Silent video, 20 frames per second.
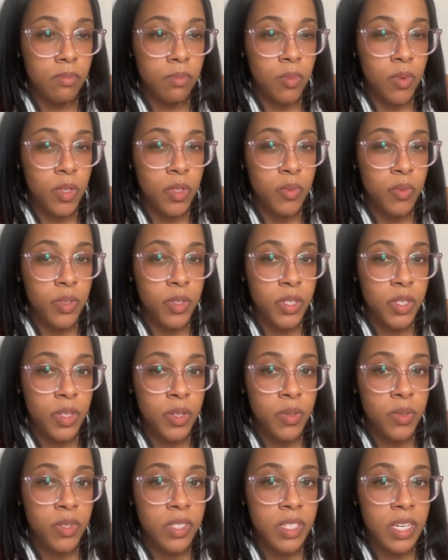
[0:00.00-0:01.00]
was
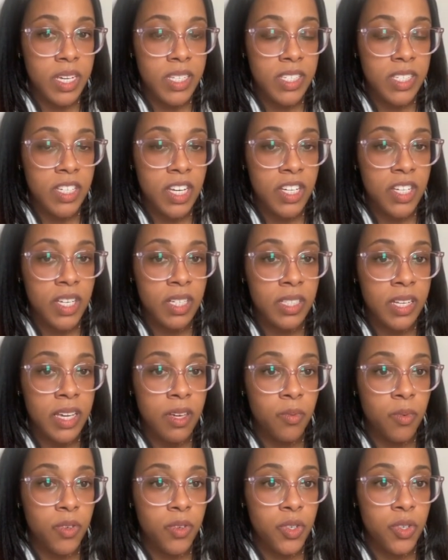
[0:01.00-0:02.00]
reduced and session
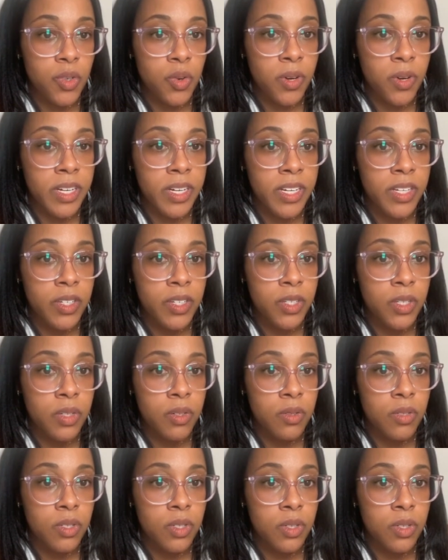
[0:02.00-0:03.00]
length was shortening
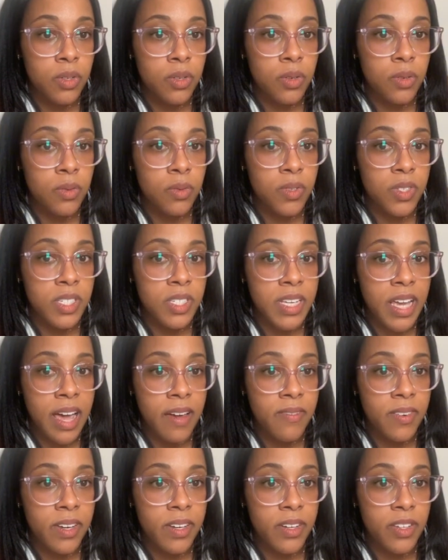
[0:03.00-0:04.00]
due to
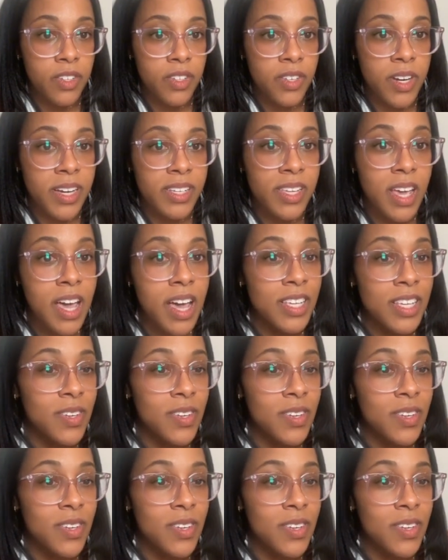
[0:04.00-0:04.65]
staffing constraints.